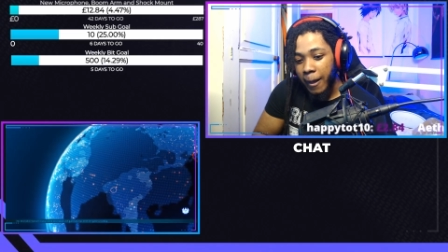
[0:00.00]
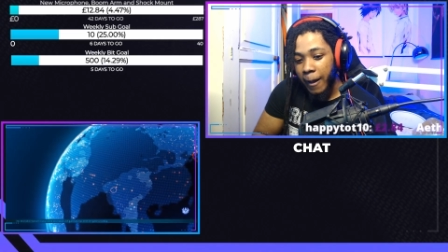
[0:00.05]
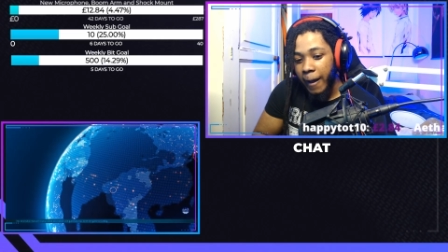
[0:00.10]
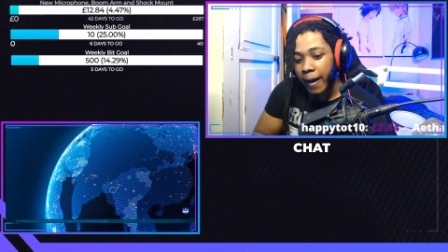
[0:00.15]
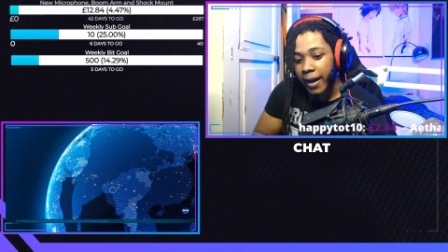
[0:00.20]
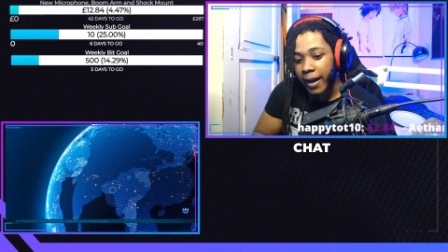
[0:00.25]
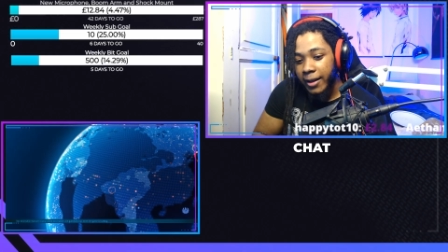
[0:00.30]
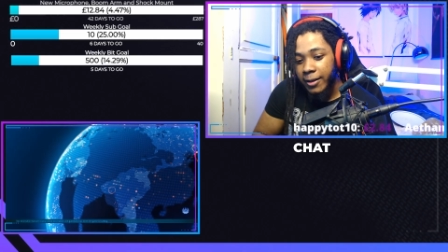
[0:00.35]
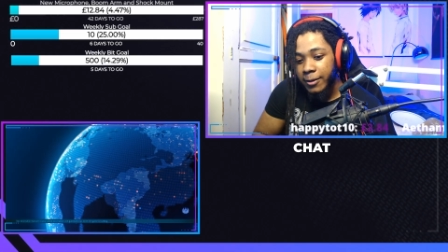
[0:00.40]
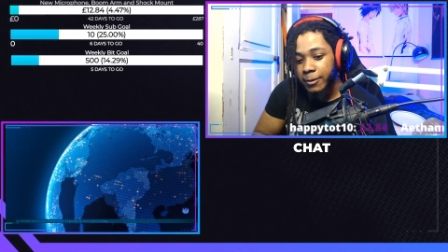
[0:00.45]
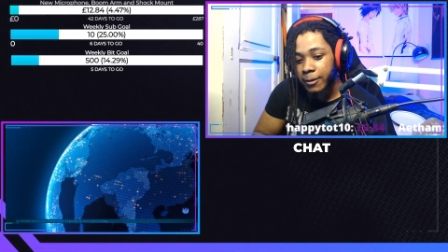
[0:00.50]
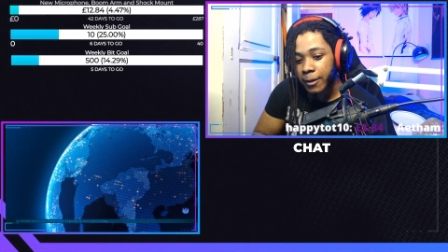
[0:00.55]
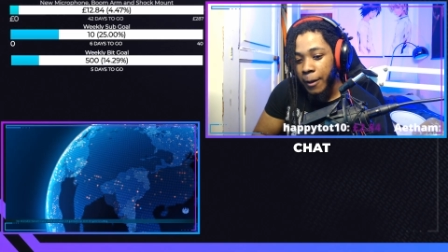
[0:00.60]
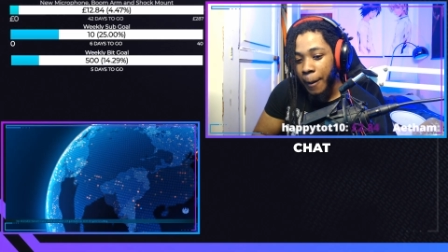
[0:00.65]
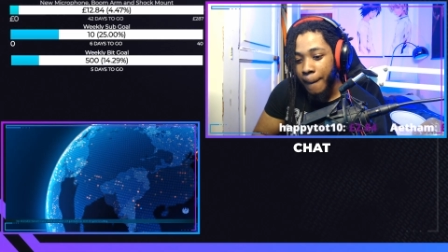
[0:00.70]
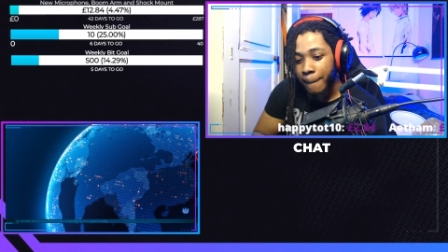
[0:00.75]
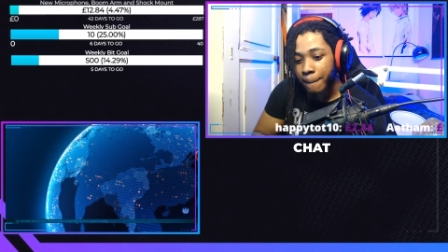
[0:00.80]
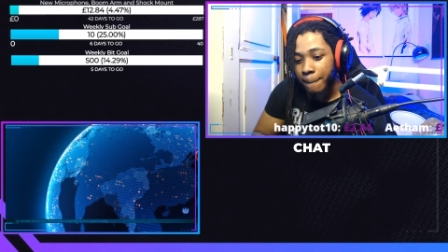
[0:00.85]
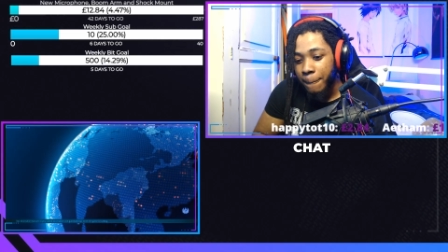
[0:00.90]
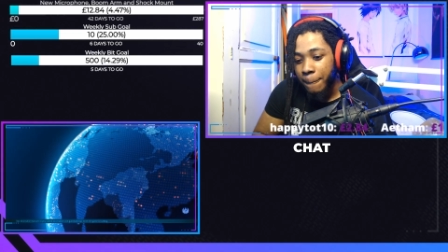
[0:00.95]
and
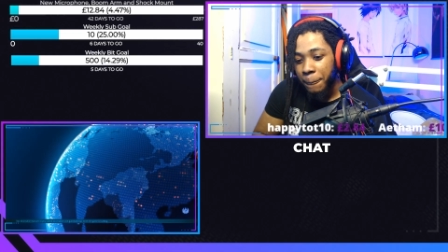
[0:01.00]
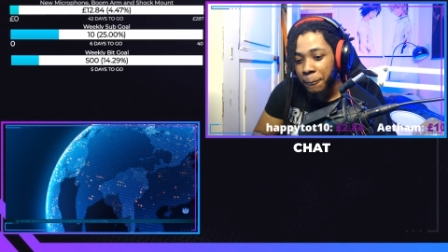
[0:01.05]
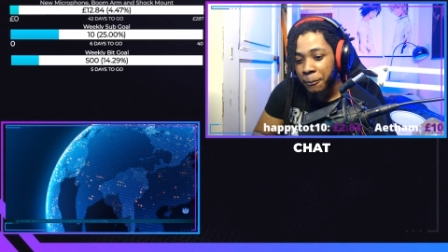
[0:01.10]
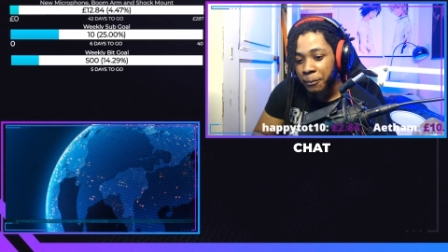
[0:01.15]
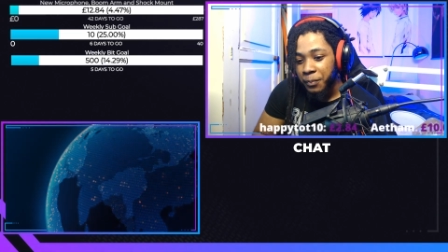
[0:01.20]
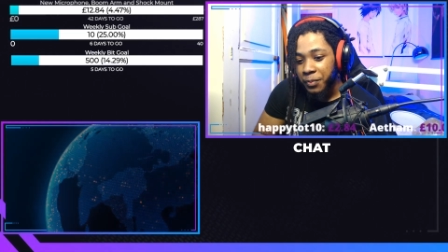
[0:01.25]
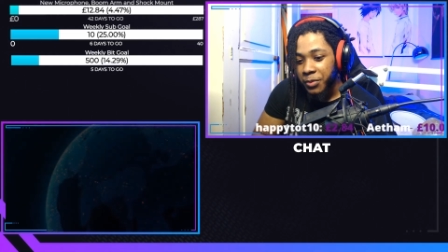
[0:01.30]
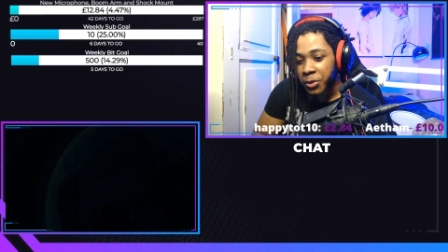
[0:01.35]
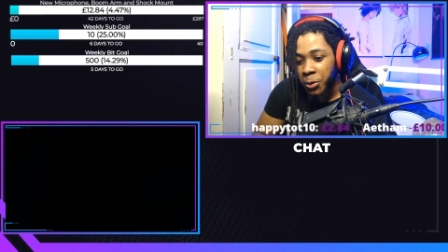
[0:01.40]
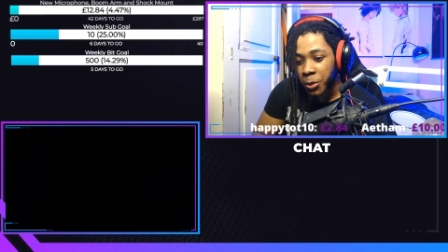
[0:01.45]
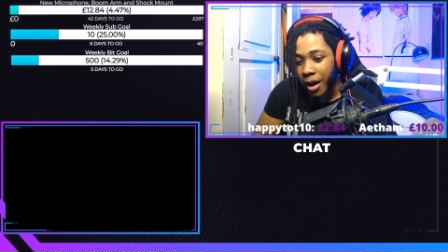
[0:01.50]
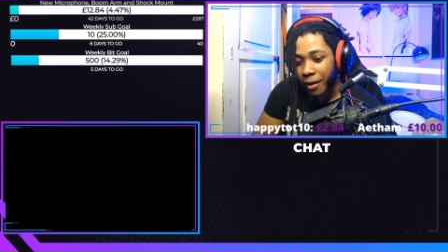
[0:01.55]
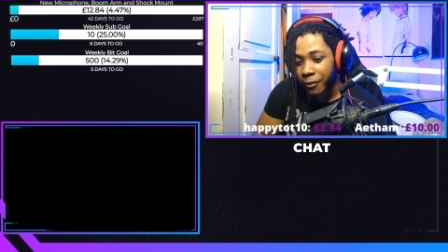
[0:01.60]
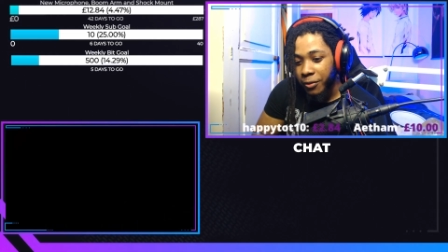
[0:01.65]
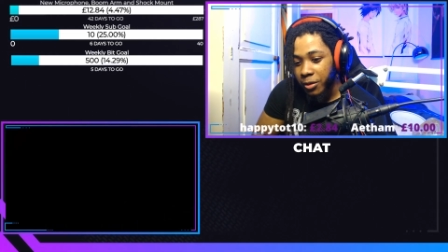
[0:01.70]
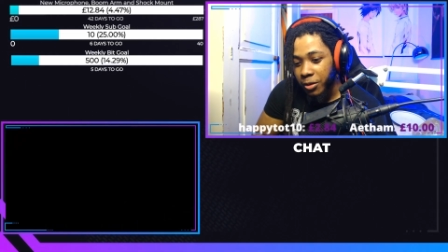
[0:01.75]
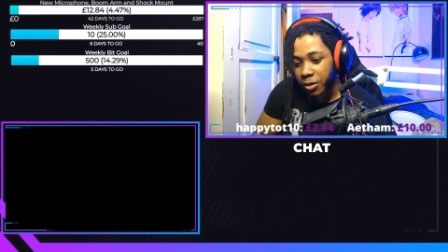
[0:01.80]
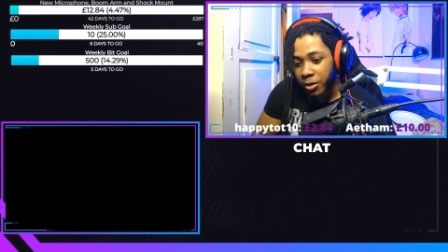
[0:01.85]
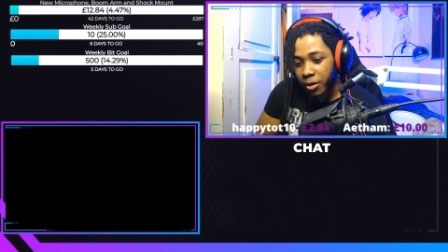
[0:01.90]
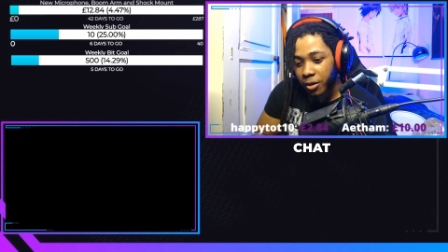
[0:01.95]
you
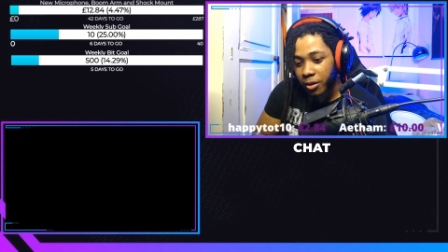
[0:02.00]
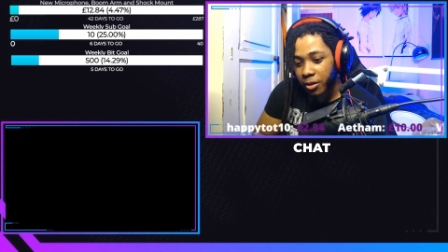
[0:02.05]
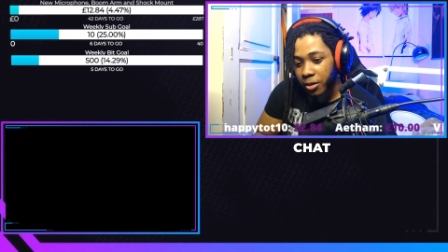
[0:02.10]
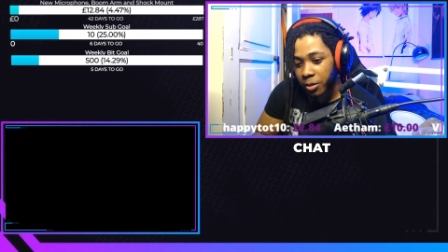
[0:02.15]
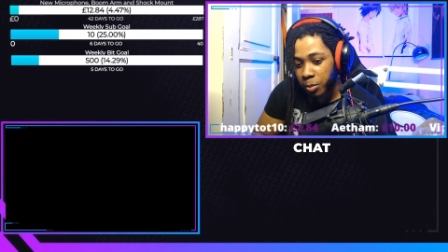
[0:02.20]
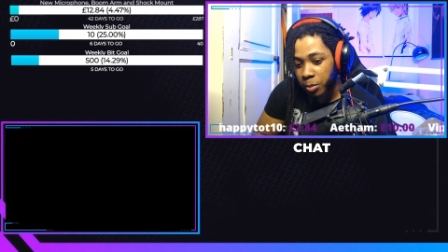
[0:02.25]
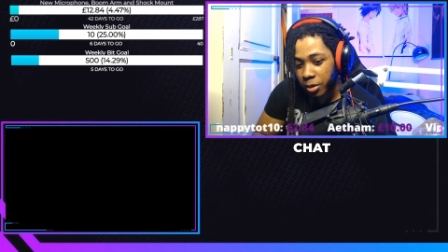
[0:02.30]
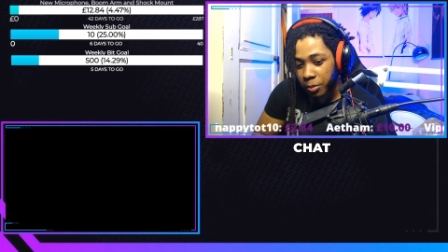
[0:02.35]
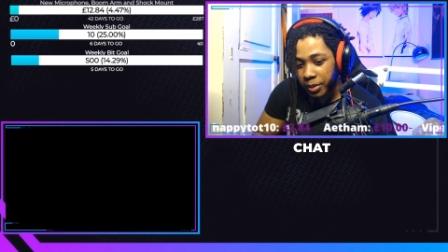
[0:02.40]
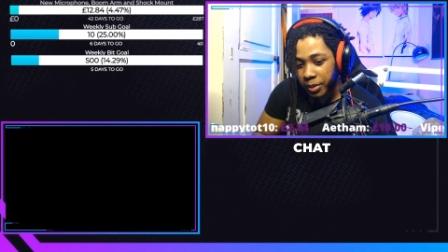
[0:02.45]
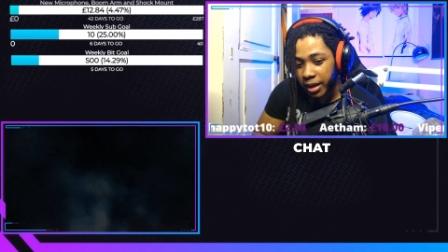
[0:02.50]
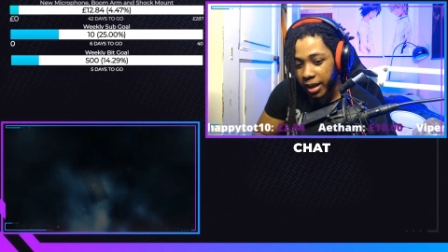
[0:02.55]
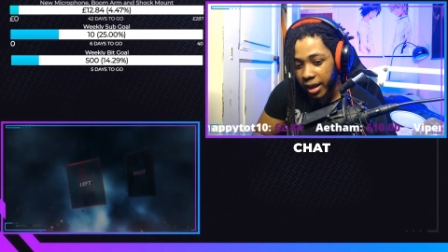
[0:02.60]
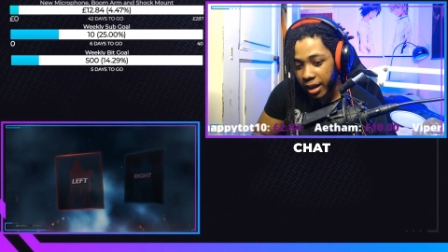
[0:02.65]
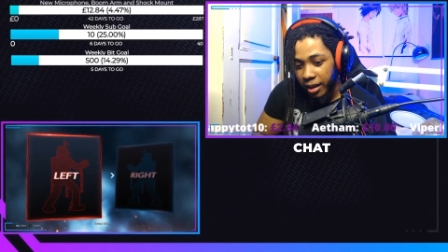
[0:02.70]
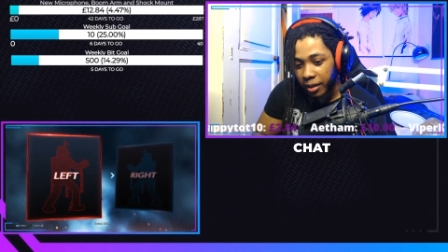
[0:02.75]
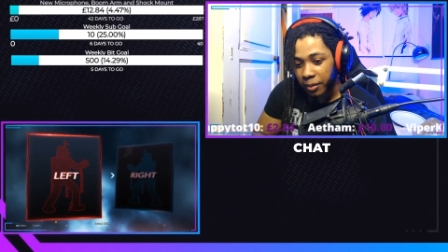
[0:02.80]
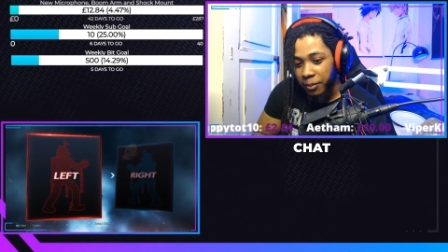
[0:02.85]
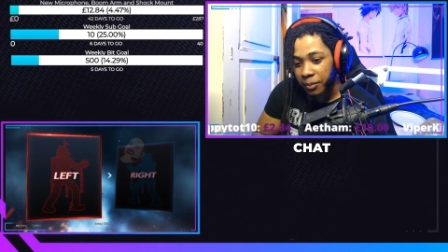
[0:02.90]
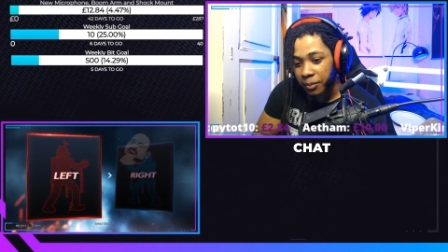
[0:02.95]
haven't got the proper
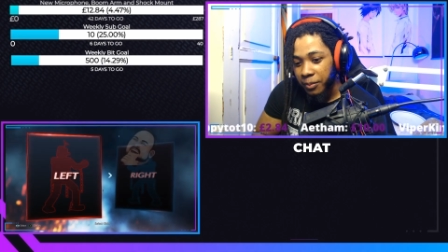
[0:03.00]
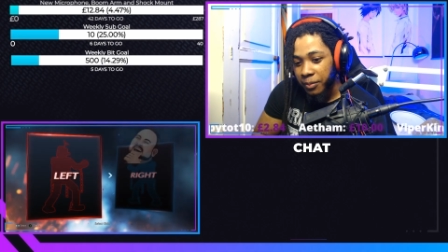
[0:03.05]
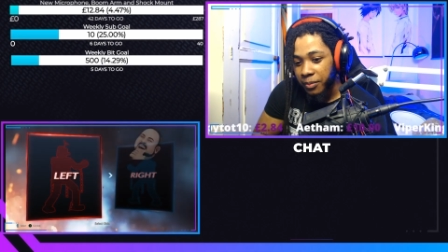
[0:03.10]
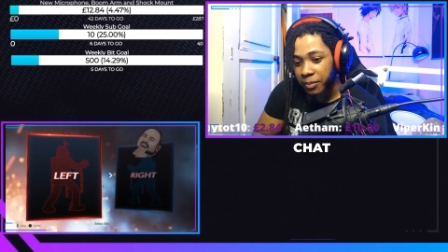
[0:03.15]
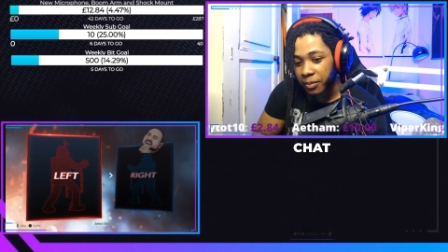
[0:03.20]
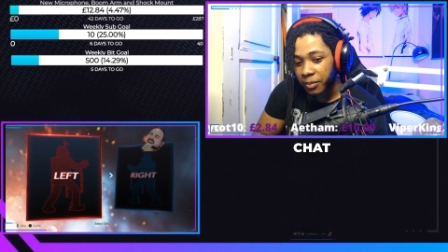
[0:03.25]
game.